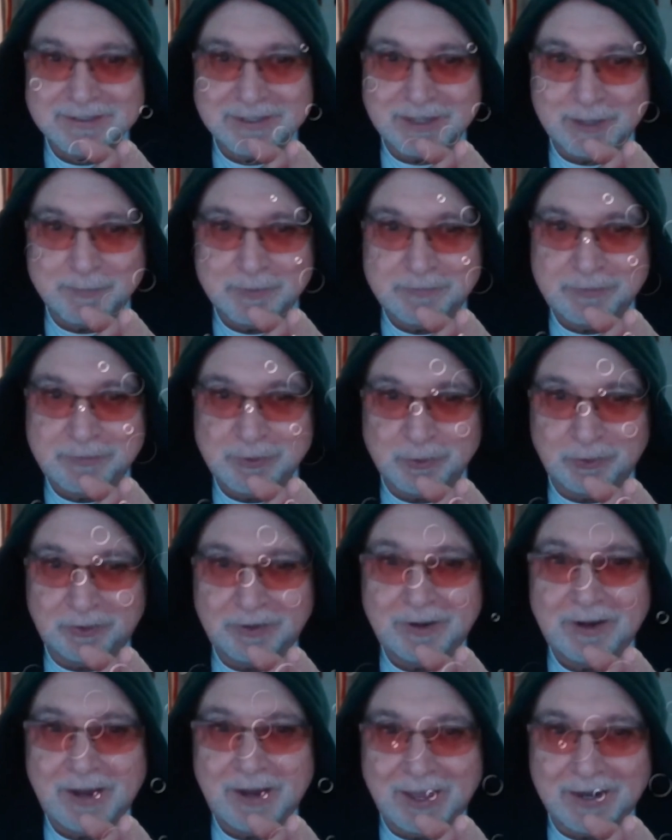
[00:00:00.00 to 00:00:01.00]
the name of the viewer,
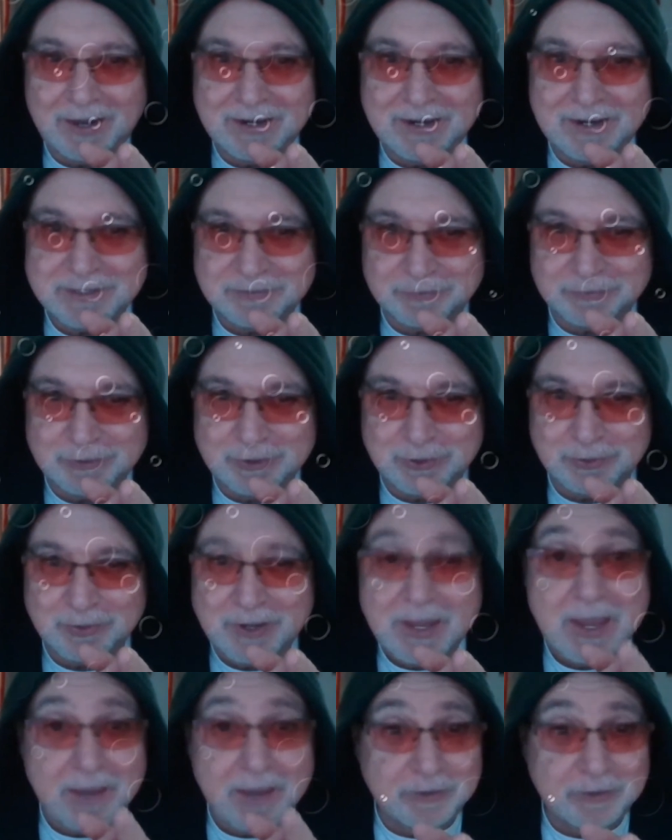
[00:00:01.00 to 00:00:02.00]
and it's for you.
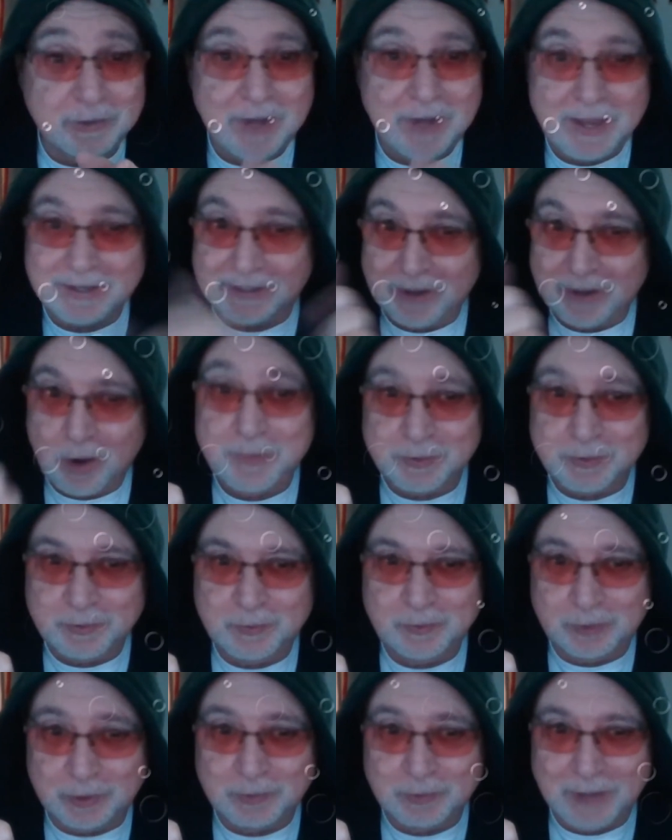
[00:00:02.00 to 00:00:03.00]
If you do like it, I hope you
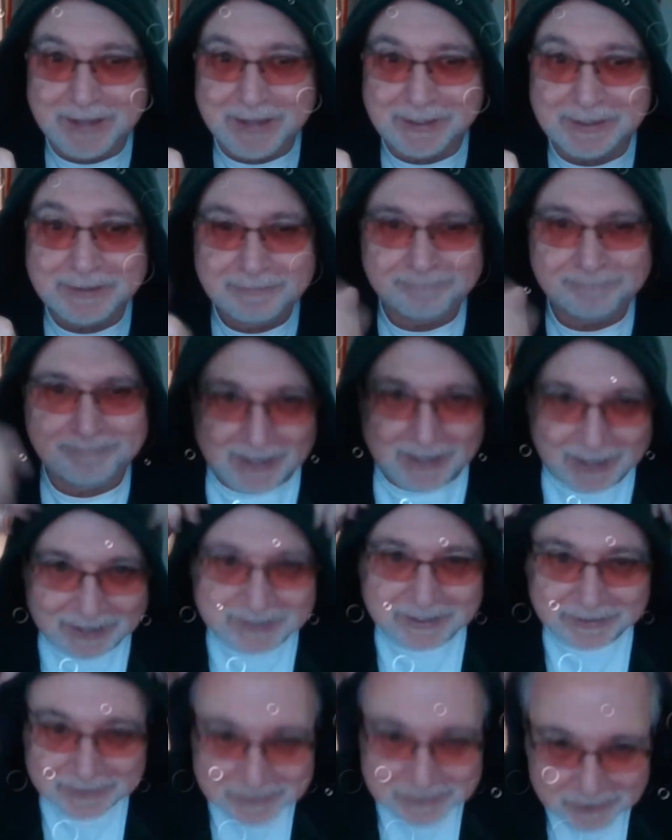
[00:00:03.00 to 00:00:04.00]
do like it. I've got
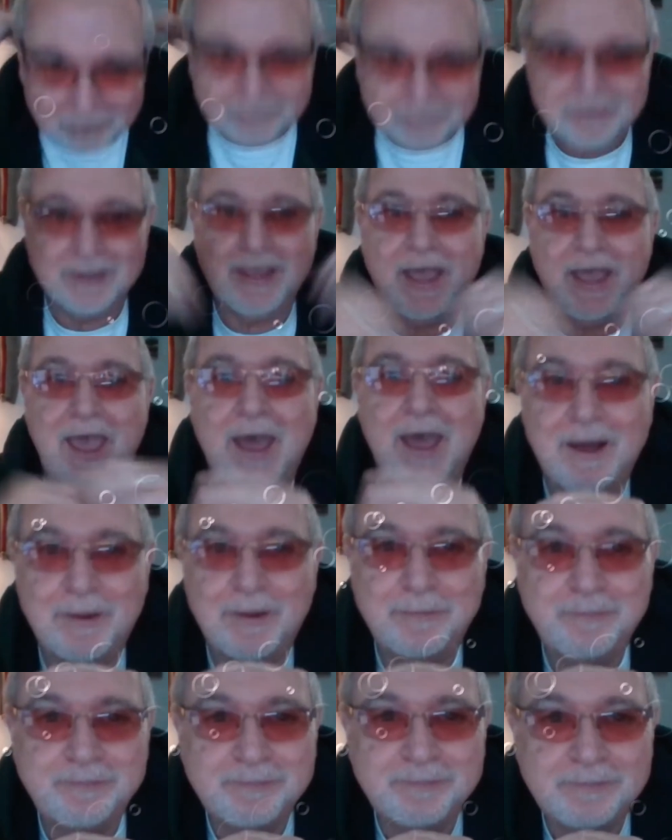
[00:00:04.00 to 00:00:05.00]
to take this off.
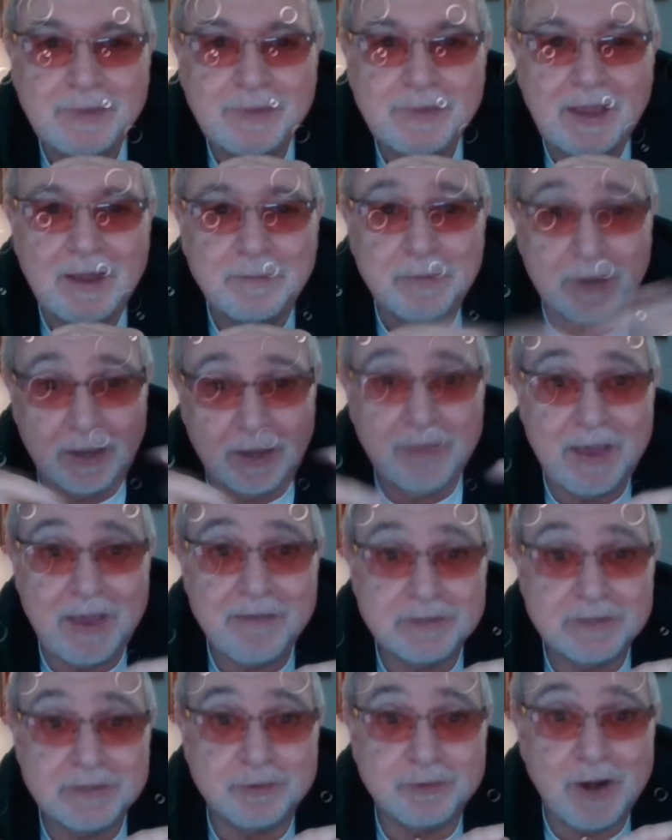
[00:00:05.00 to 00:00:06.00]
If you
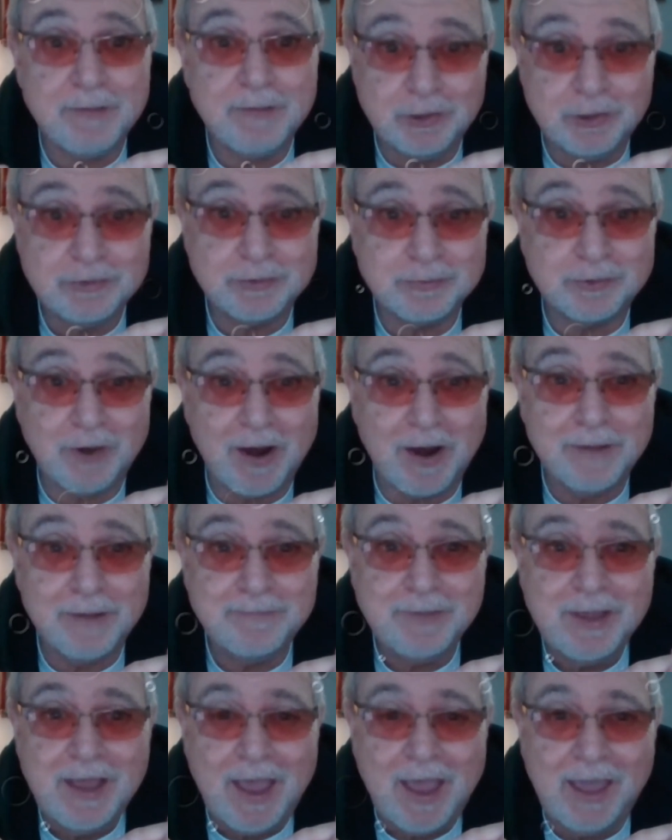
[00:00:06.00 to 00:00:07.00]
haven't subscribed, do subscribe.
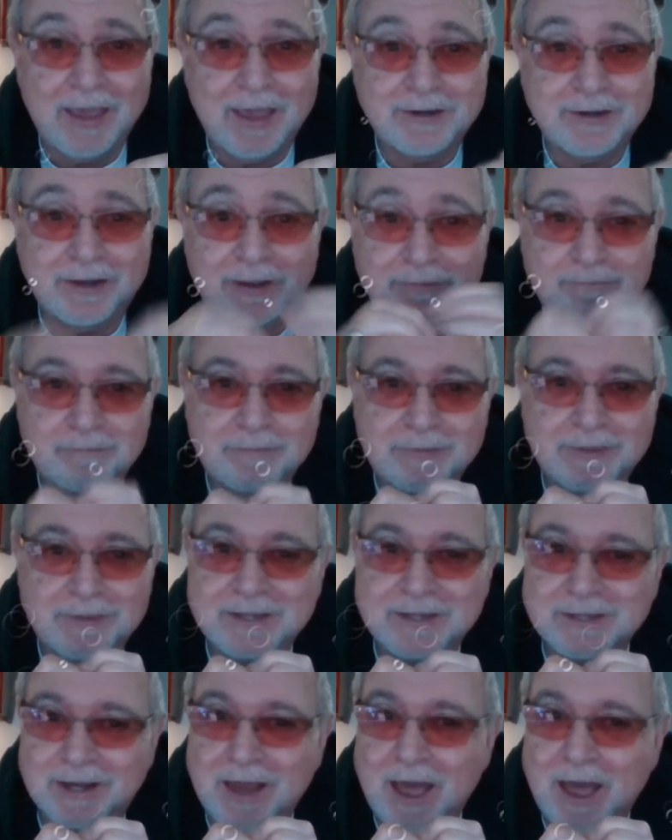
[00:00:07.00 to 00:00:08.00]
And
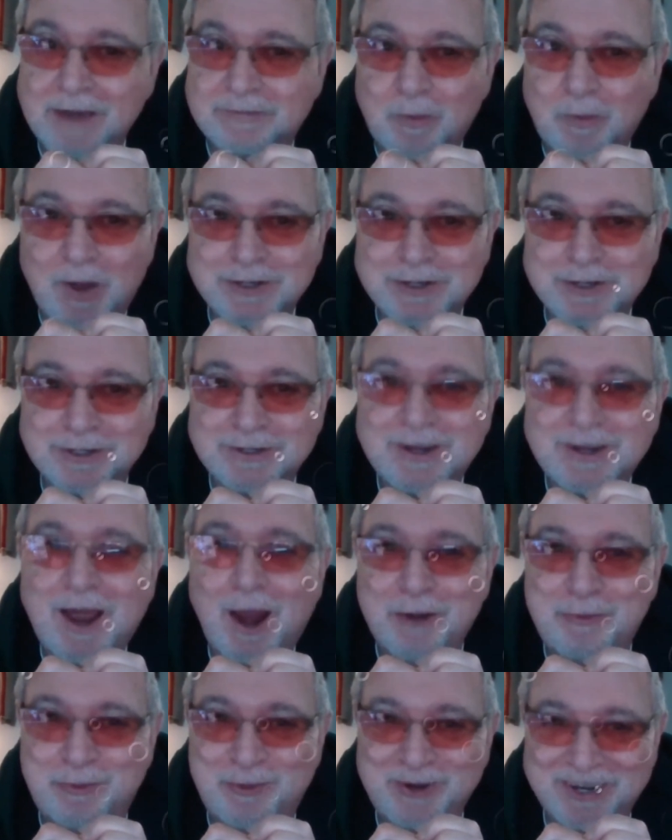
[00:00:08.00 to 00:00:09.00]
thanks a lot for watching.
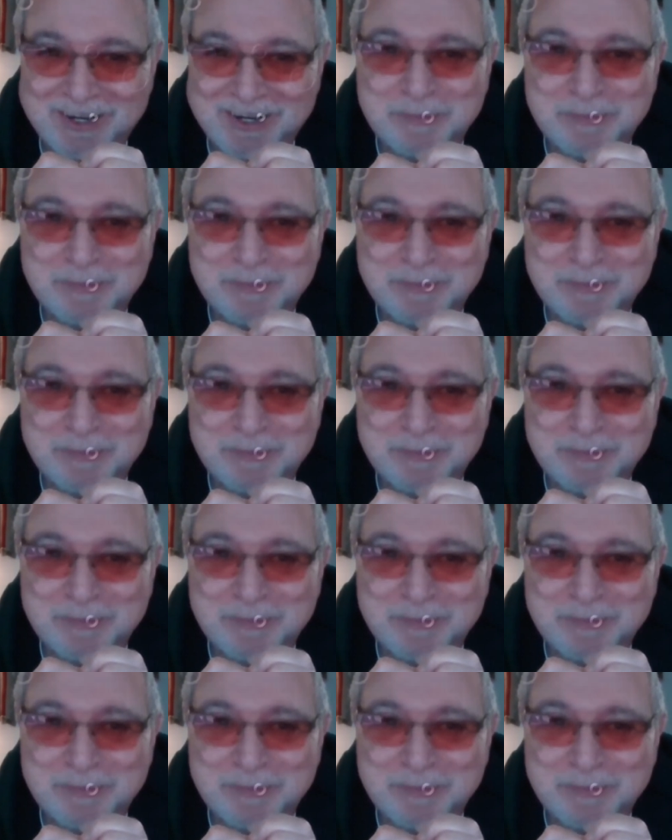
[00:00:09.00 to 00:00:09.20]
I really